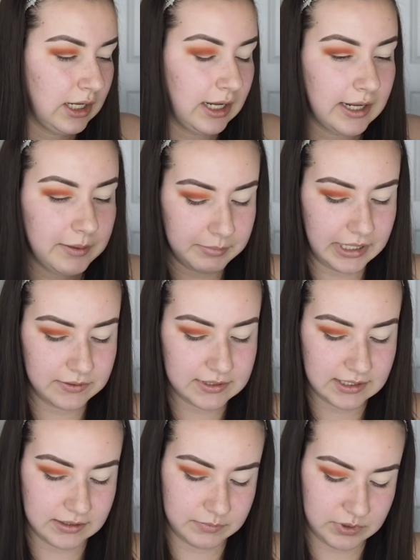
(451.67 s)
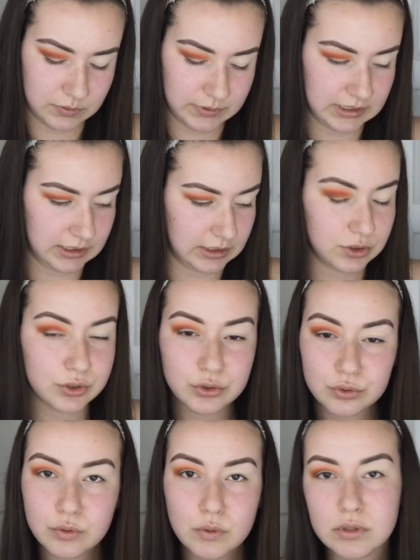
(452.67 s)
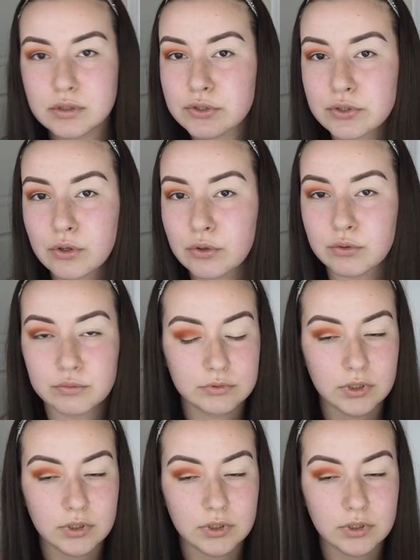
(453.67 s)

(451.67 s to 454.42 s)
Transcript: I am bouncing in between the two, so